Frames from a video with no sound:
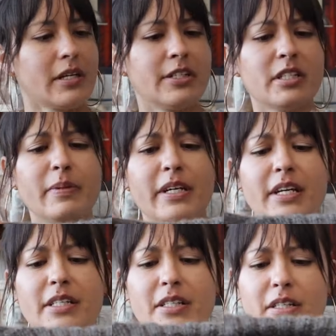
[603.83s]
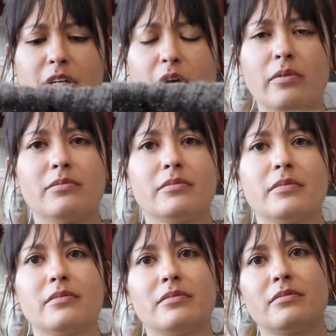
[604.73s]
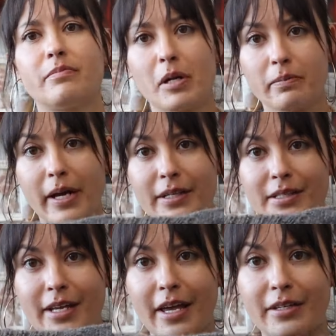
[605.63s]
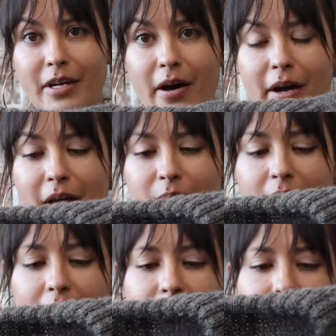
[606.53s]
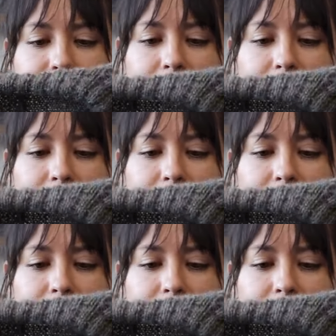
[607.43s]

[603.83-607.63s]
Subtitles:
Just because, you know, button bands take time, and this